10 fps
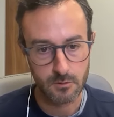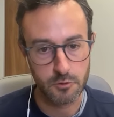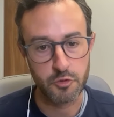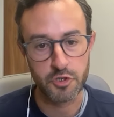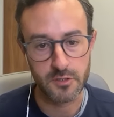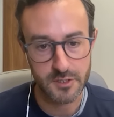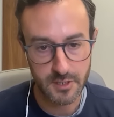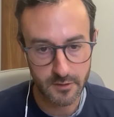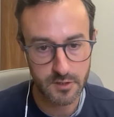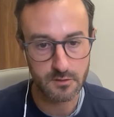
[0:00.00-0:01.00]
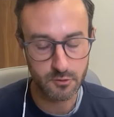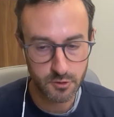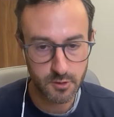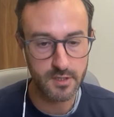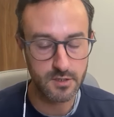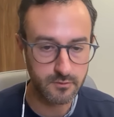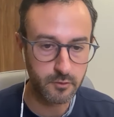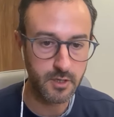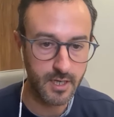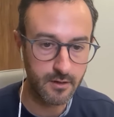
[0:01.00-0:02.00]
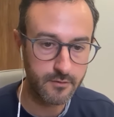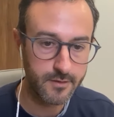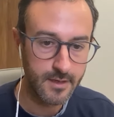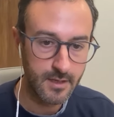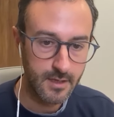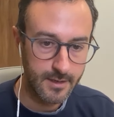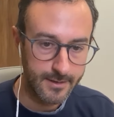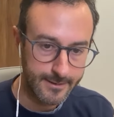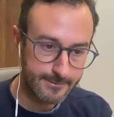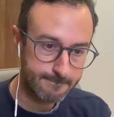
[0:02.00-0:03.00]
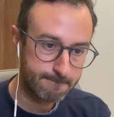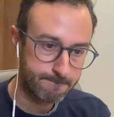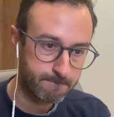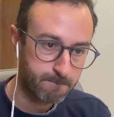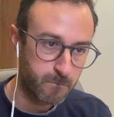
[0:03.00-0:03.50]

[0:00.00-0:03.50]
nutritional strategies for the calf. Um,